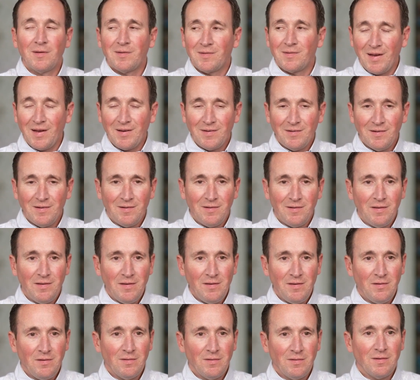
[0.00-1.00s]

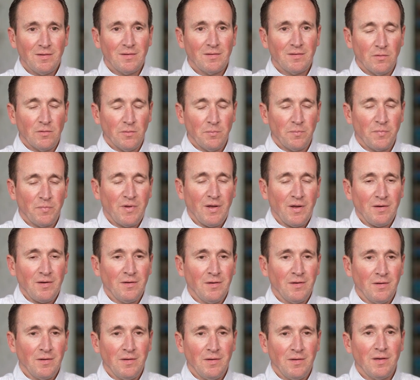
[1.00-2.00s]
Technically,
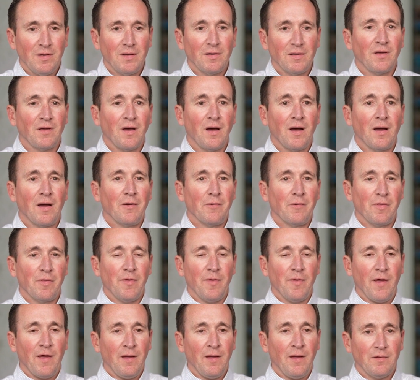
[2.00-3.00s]
it's higher than
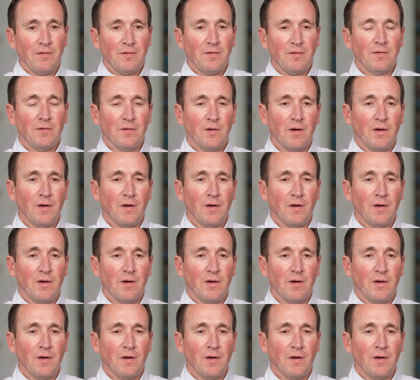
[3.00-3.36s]
that.